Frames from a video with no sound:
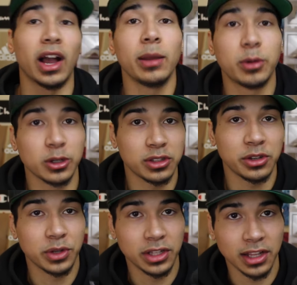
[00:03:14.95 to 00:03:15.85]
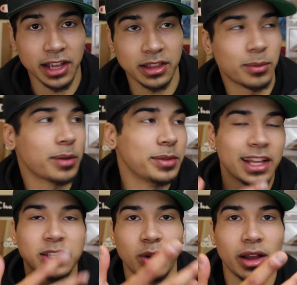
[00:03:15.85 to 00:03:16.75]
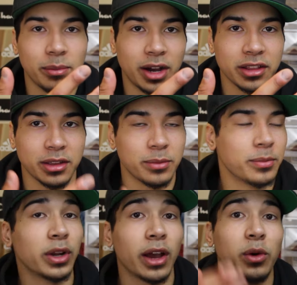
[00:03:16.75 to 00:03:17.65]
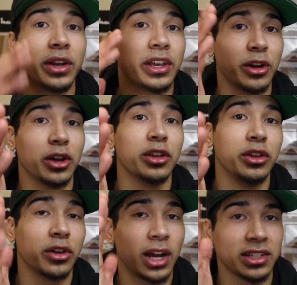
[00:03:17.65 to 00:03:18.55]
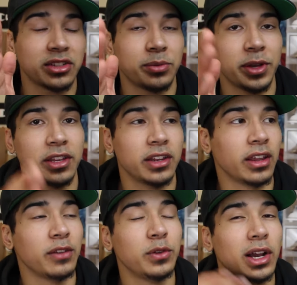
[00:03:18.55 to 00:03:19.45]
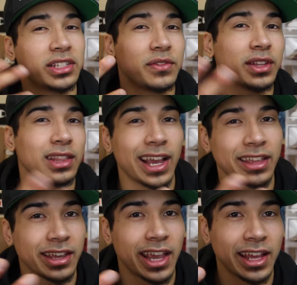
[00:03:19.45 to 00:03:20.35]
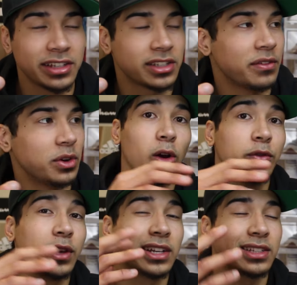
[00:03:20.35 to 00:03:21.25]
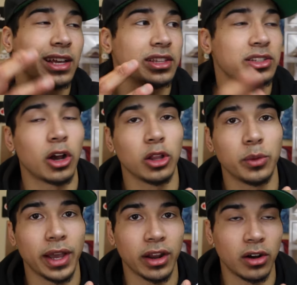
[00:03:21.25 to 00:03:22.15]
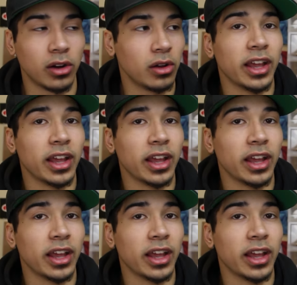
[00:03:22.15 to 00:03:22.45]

I personally really like them. I mean, that's why I bought them. But I want to hear your guys' opinion, if you guys even like the K D seven, or if you guys like this colorway at all.